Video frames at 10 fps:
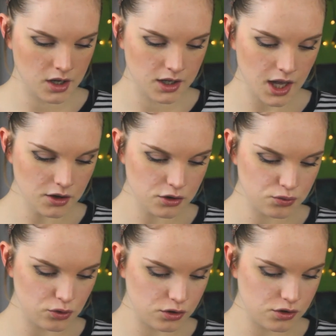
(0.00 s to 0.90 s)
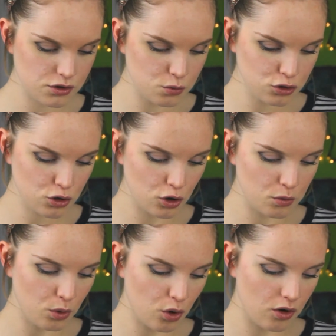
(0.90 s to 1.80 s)
Cannot run, smudge,
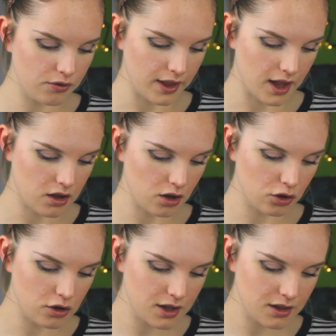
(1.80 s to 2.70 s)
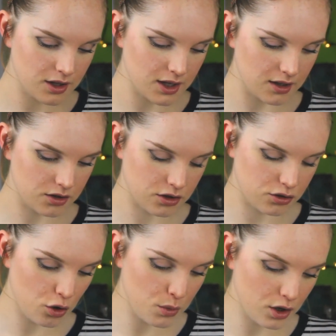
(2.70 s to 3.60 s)
clump or flake. Longer, thicker lashes,
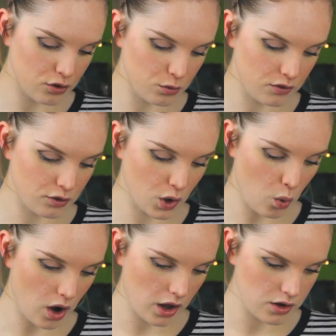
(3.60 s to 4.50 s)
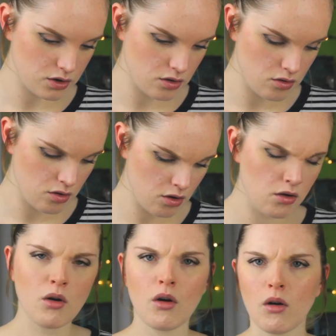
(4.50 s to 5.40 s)
no makeup remover required.
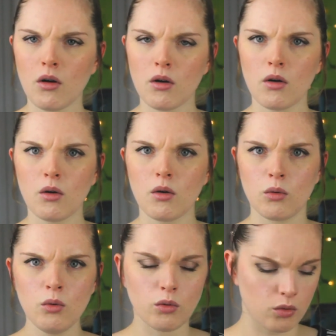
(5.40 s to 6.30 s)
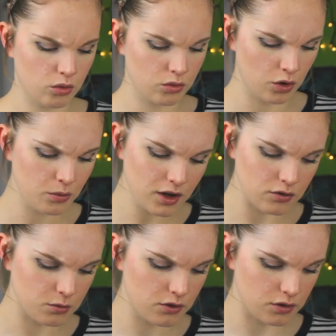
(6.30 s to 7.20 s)
Ooh, no
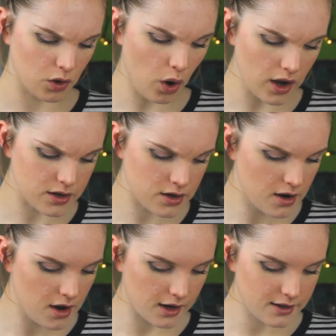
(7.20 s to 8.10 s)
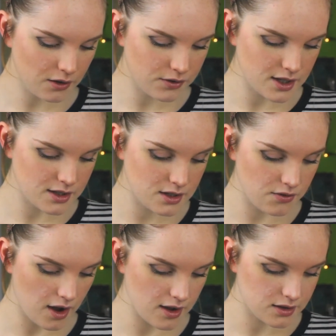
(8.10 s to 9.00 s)
makeup remover required. Ideal for
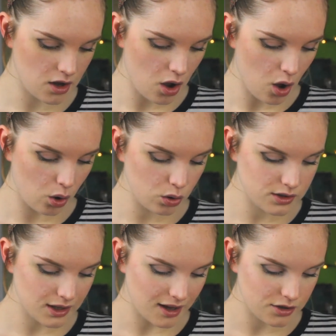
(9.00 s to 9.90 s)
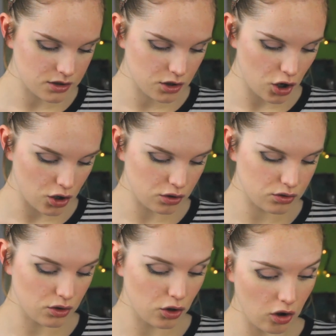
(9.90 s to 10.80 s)
sensitive eyes, holds lash
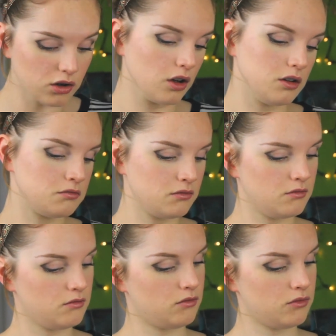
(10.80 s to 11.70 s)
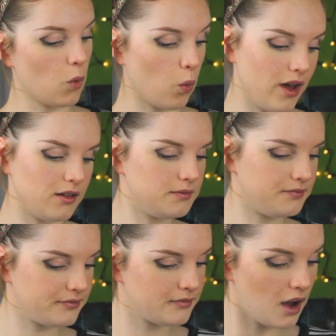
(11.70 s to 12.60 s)
curls longer. Well,
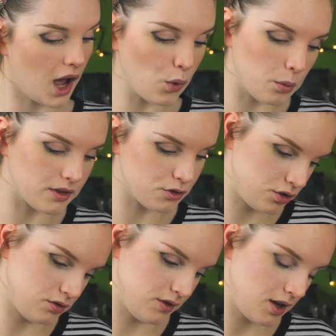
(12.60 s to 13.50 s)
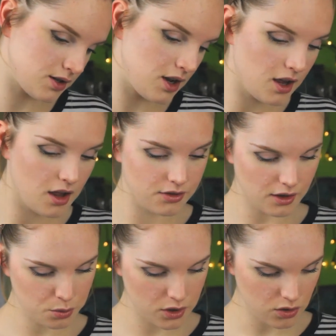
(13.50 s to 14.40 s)
I will be the judge of that.
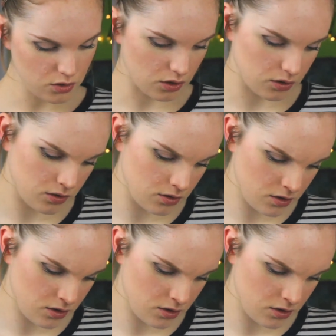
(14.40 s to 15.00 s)
That's pretty cool though.